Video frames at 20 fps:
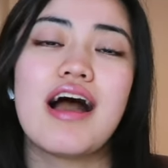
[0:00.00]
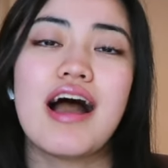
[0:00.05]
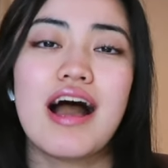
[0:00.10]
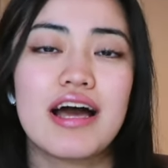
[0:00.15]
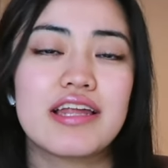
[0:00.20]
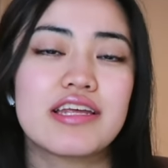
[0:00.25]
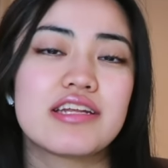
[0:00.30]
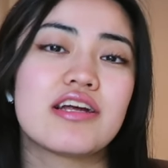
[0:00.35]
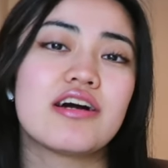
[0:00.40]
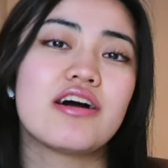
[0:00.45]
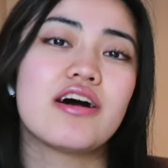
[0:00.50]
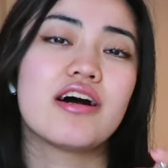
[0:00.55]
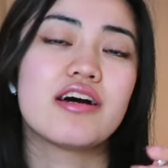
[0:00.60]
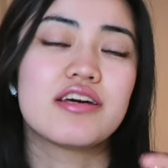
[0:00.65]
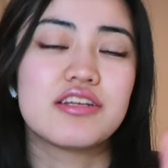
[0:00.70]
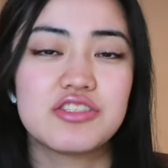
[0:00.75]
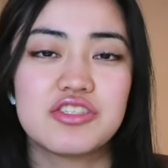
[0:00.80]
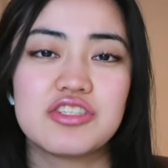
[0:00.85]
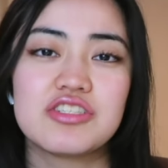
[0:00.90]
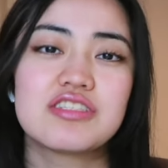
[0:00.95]
at an
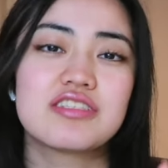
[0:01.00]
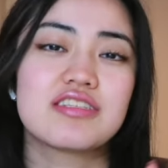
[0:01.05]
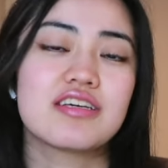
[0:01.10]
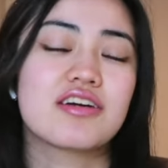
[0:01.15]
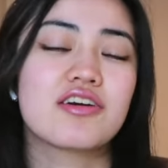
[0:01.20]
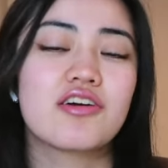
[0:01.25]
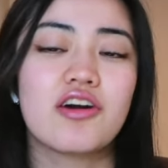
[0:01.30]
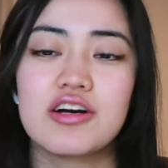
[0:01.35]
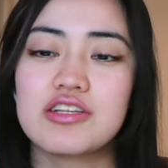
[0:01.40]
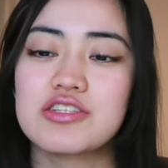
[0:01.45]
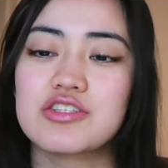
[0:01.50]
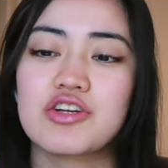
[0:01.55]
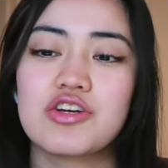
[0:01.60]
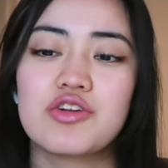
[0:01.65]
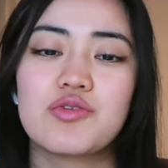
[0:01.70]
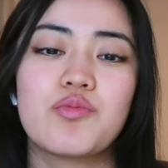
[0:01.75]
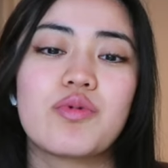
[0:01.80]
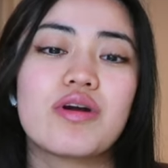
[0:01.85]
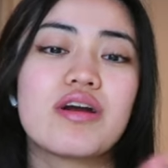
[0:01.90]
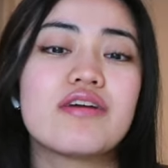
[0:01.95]
Arijit Singh
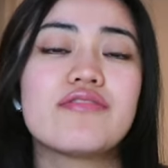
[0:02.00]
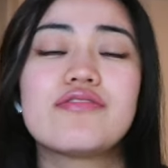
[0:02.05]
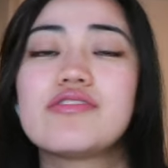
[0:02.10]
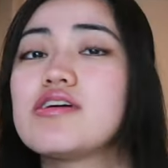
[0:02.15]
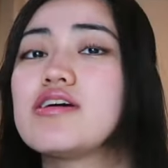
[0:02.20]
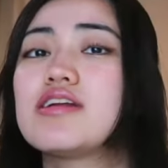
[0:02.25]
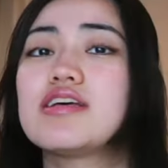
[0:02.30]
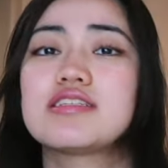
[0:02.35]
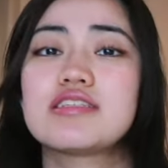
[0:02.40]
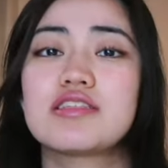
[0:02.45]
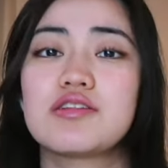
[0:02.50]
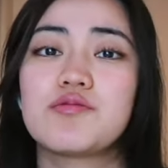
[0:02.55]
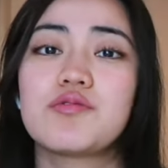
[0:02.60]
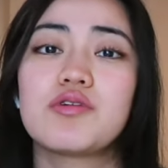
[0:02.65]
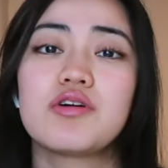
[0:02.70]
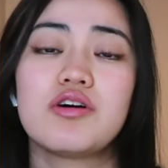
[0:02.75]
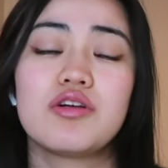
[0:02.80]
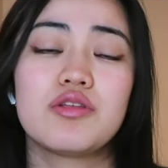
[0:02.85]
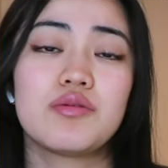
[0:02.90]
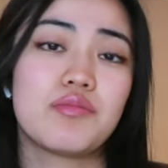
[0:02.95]
concert wherever it is in the
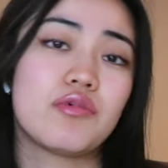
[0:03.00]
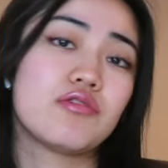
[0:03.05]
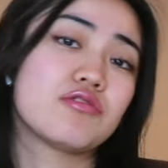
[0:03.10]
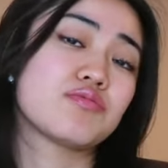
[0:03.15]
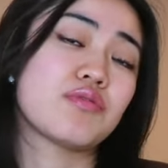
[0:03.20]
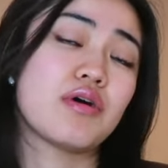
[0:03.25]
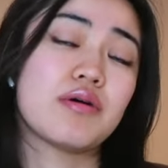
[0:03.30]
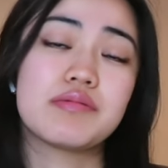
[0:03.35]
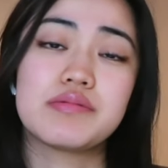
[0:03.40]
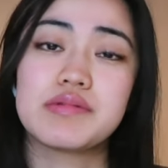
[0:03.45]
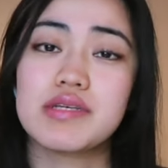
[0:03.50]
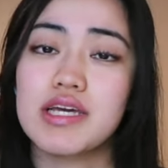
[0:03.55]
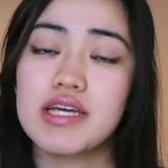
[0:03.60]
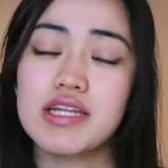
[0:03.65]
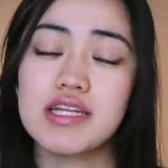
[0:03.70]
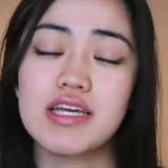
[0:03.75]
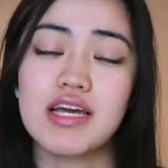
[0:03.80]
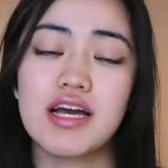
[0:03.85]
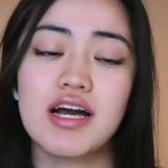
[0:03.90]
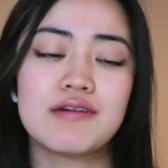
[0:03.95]
world, most probably
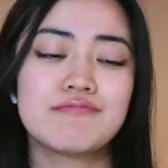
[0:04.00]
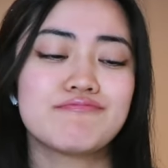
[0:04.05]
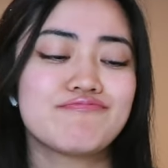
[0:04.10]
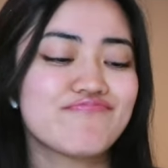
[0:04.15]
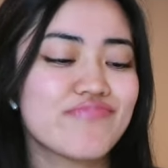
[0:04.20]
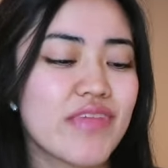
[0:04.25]
India.